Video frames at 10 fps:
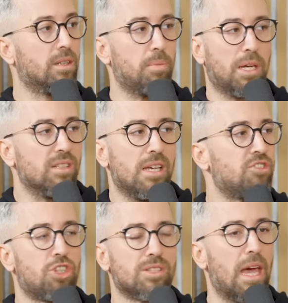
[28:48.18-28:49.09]
because
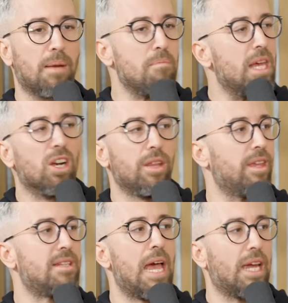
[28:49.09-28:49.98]
it's just like middle of
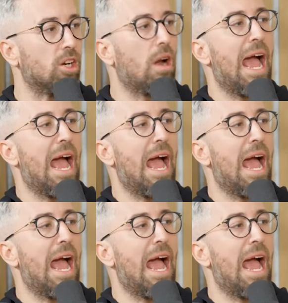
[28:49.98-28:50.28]
the day you're